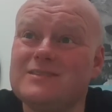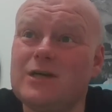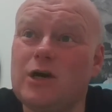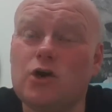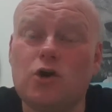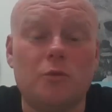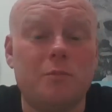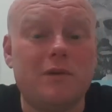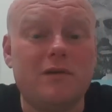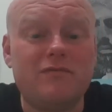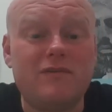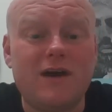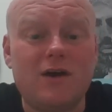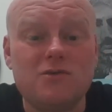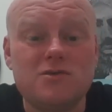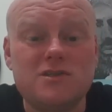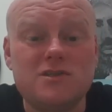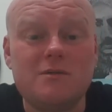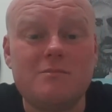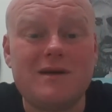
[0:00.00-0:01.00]
a couple of
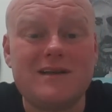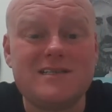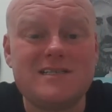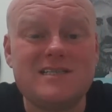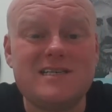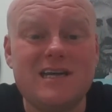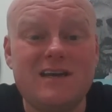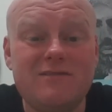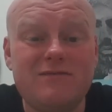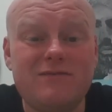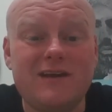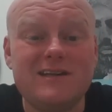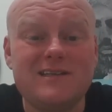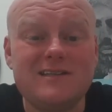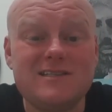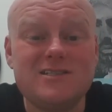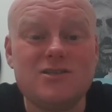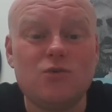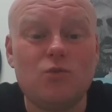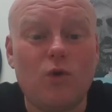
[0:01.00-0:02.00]
thousand of Man City
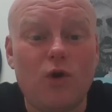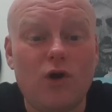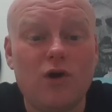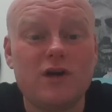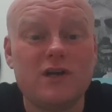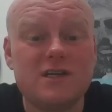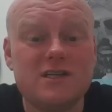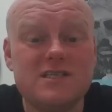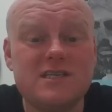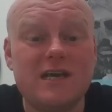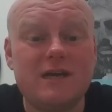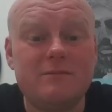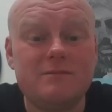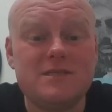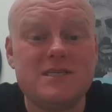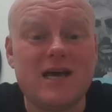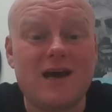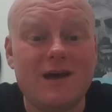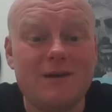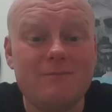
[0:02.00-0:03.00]
fans to walk at the same
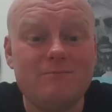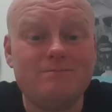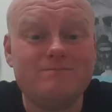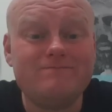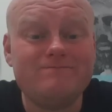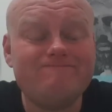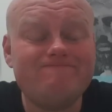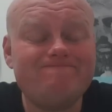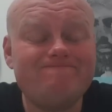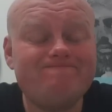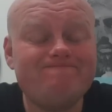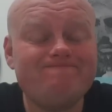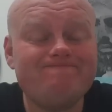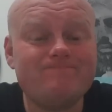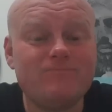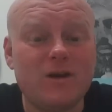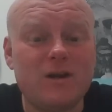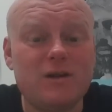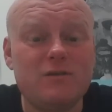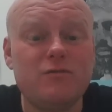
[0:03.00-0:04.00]
time
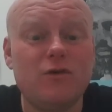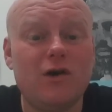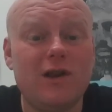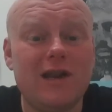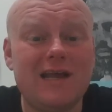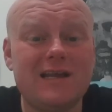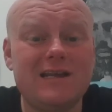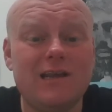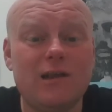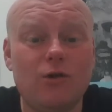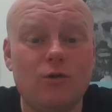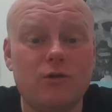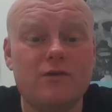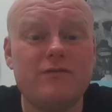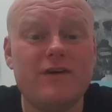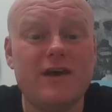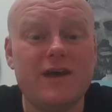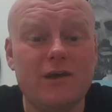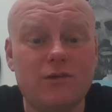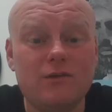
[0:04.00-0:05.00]
when they've all had a load
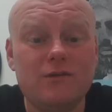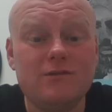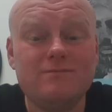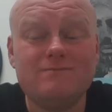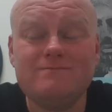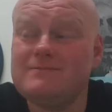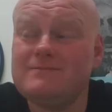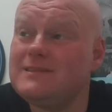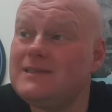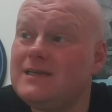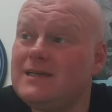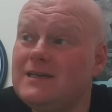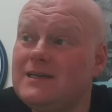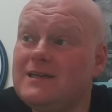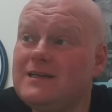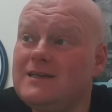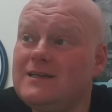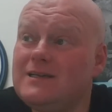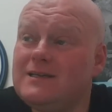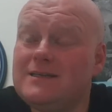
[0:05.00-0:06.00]
of ale,
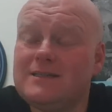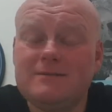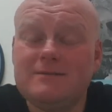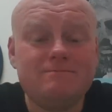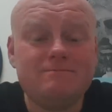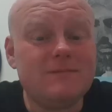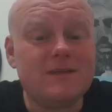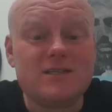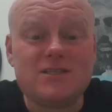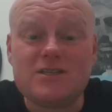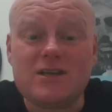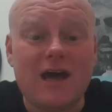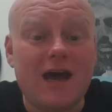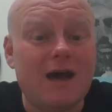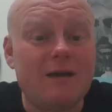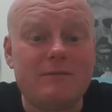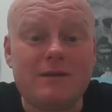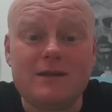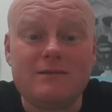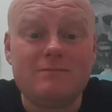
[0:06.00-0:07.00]
it's not
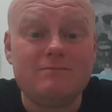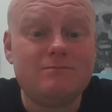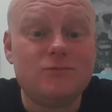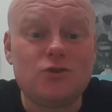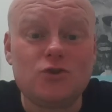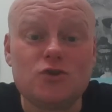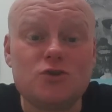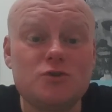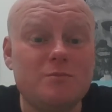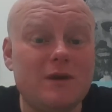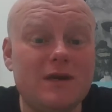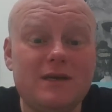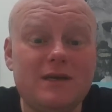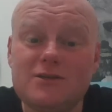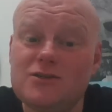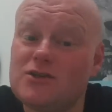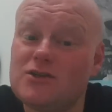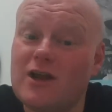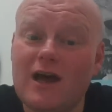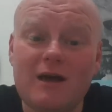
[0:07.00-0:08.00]
happening. Trust me,
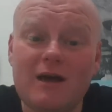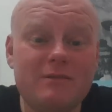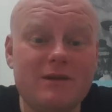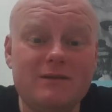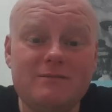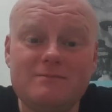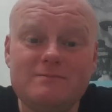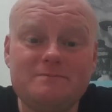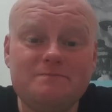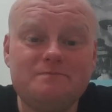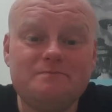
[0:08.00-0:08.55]
it's not happening,